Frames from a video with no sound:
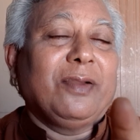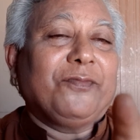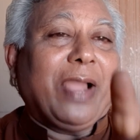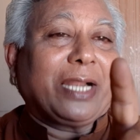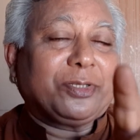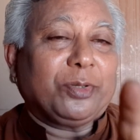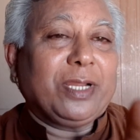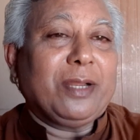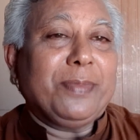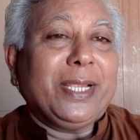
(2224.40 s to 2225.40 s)

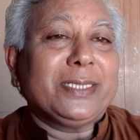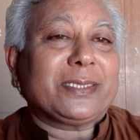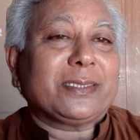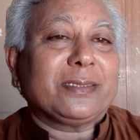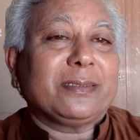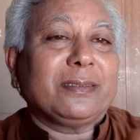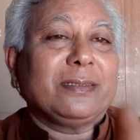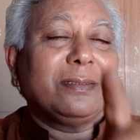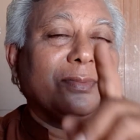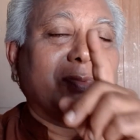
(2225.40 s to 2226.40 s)
Factorial means
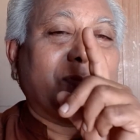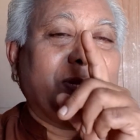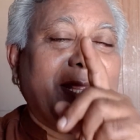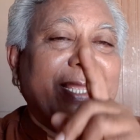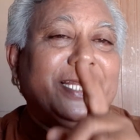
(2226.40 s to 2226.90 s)
3